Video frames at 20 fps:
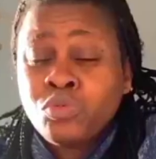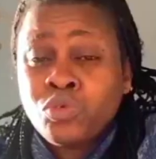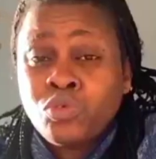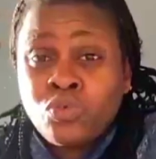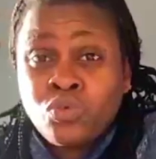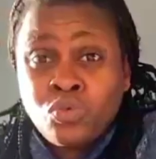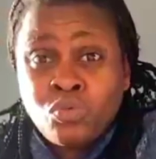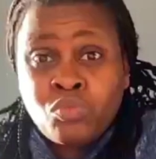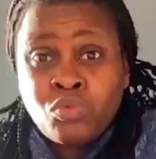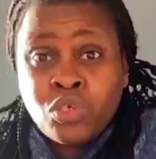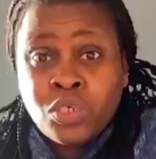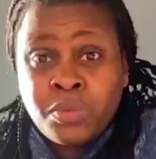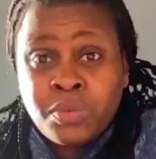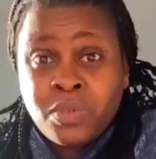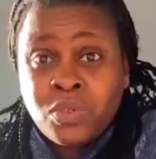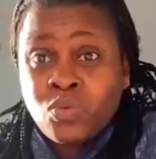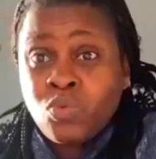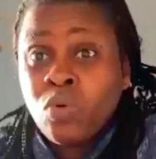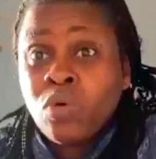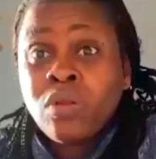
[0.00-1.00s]
to be too much,
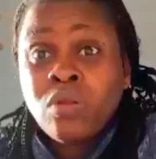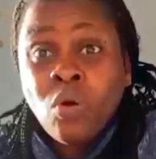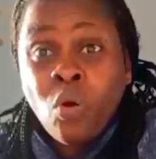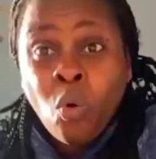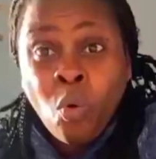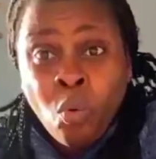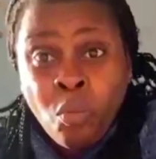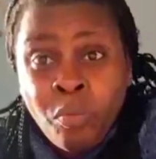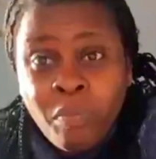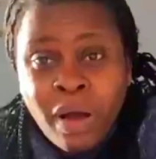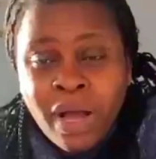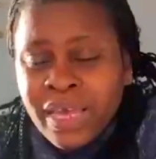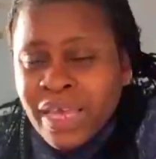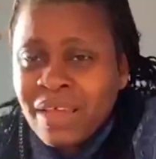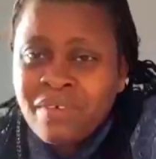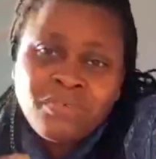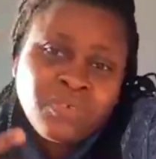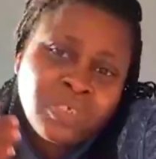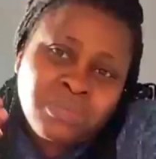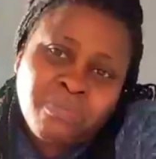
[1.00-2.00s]
because one whole
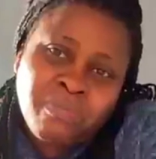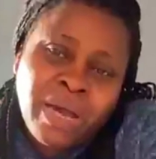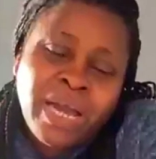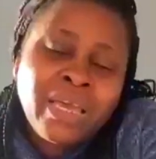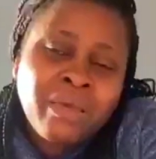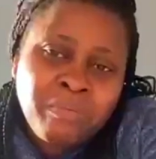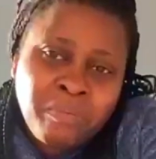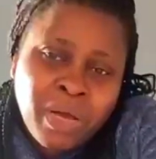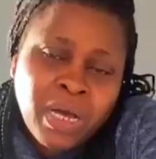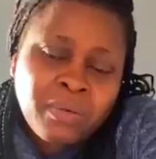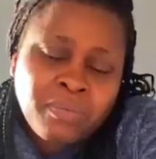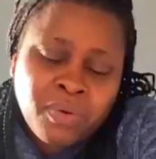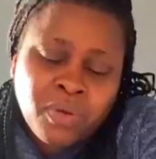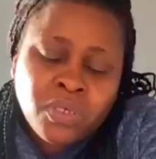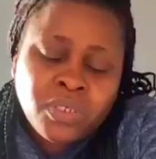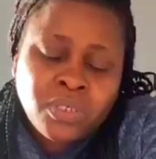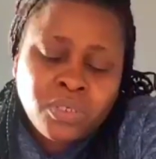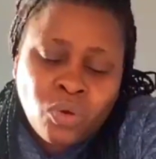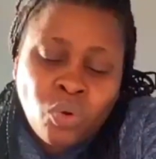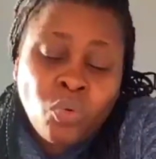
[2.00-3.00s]
pack, you have to buy a pack
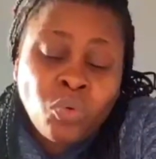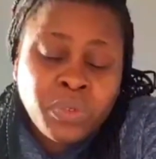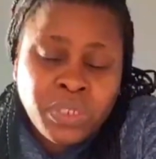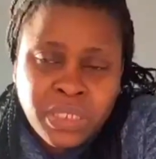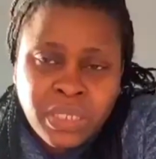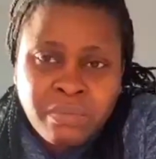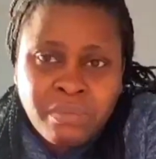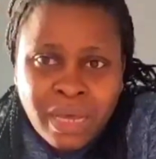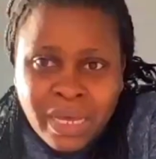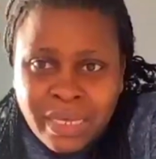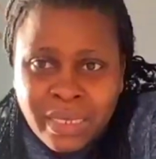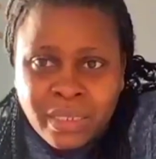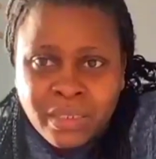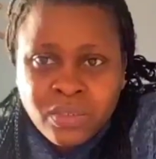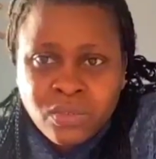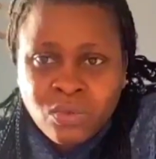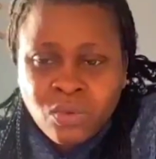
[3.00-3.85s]
because it's a wholesale market.